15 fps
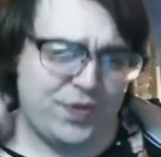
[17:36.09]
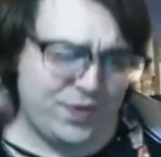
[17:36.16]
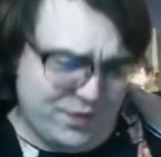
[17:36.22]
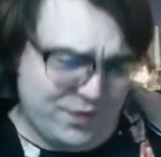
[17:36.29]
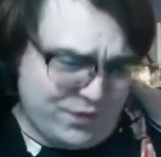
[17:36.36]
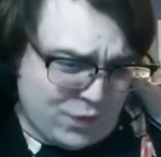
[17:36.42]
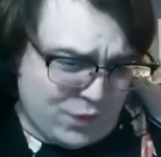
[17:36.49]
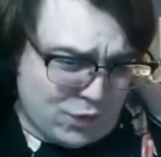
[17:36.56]

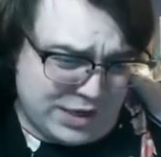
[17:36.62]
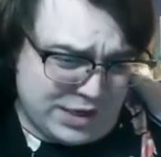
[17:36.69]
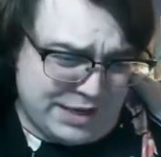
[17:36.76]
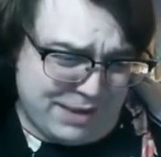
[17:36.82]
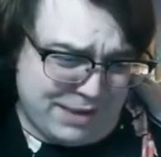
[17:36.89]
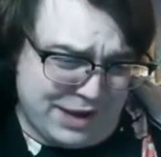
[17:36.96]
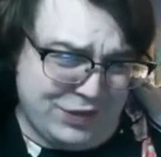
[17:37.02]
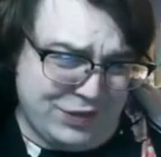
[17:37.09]
40
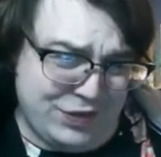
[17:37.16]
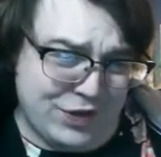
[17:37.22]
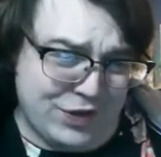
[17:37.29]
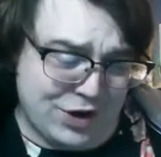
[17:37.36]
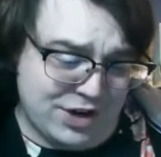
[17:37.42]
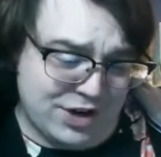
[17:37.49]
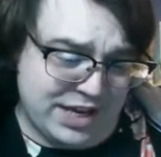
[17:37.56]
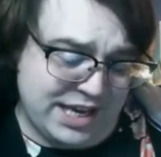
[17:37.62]
by
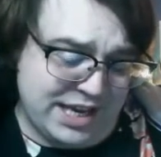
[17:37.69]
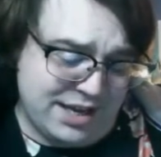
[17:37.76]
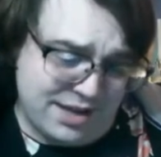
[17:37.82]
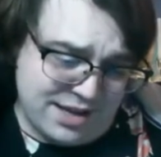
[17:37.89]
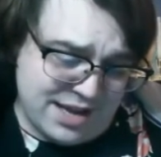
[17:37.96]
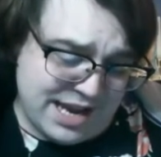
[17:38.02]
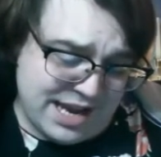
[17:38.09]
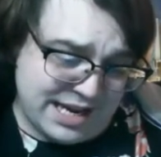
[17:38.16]
30,
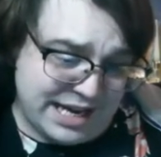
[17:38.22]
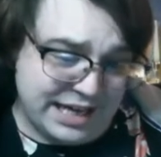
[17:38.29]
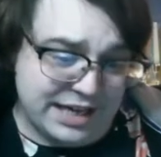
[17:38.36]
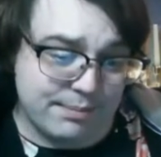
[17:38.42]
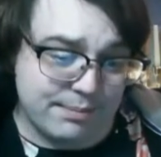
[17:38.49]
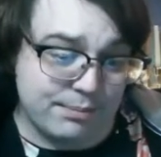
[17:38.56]
and I ended up